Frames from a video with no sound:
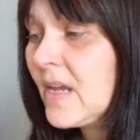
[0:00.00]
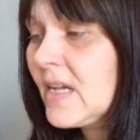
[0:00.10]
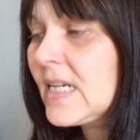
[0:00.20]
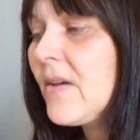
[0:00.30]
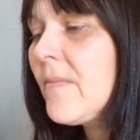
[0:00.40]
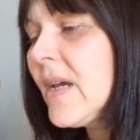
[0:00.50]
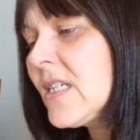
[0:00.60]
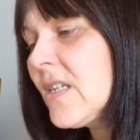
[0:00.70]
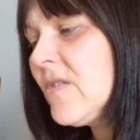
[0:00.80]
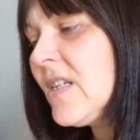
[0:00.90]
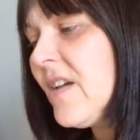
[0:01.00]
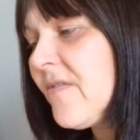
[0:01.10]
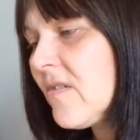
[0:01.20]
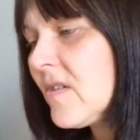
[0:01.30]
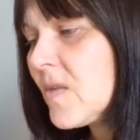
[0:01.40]
Now, it makes no
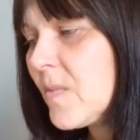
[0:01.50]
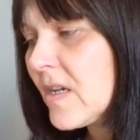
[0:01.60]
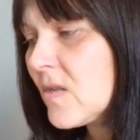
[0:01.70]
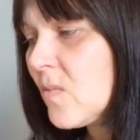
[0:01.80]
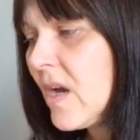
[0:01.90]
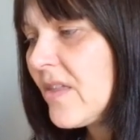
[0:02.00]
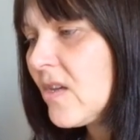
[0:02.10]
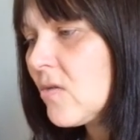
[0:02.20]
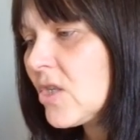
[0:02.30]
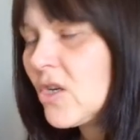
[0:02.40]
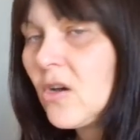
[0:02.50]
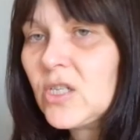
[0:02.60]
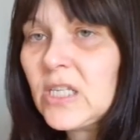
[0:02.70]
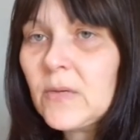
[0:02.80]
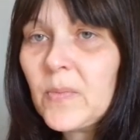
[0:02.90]
difference, because whether you're
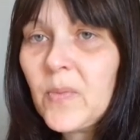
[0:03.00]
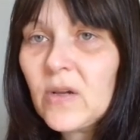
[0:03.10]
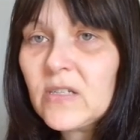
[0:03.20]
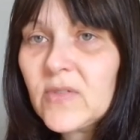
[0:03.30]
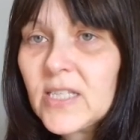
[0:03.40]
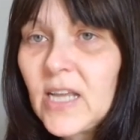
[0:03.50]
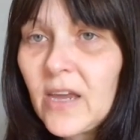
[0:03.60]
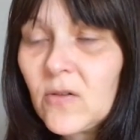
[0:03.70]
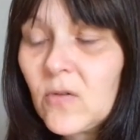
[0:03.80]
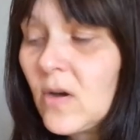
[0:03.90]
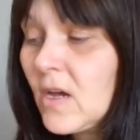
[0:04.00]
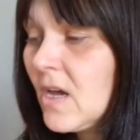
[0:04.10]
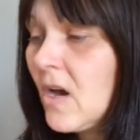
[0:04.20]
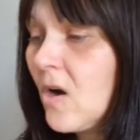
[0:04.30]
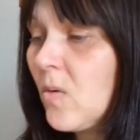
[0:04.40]
charging them at point of sale
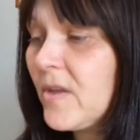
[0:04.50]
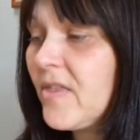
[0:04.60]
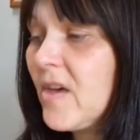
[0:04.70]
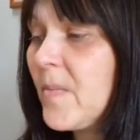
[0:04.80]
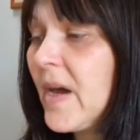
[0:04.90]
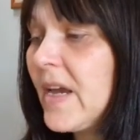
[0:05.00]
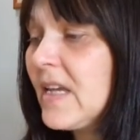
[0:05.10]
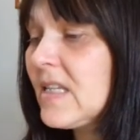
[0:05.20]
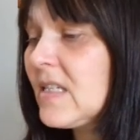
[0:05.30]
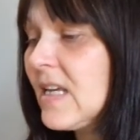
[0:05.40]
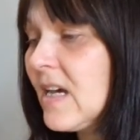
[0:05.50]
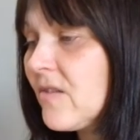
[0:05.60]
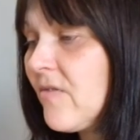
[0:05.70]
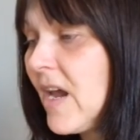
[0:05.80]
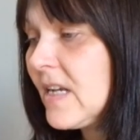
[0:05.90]
or whether they're paying it at the
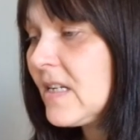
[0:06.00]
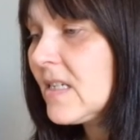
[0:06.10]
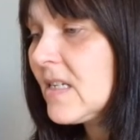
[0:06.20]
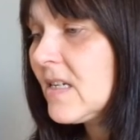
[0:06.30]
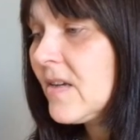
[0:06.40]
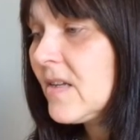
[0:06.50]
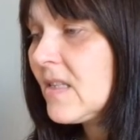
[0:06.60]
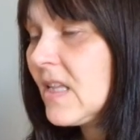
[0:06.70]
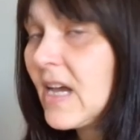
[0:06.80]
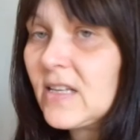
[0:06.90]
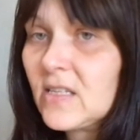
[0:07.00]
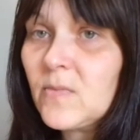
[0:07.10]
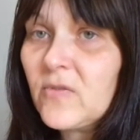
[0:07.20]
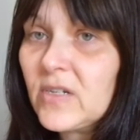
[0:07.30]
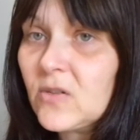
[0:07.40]
other end, the
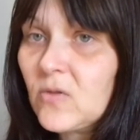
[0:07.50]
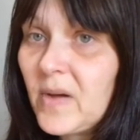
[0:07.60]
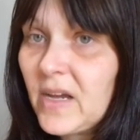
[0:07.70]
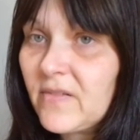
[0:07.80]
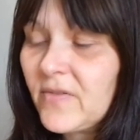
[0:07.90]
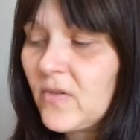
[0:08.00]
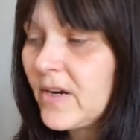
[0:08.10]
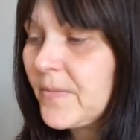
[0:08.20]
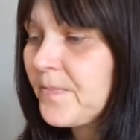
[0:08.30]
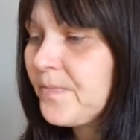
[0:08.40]
customer is still paying for it.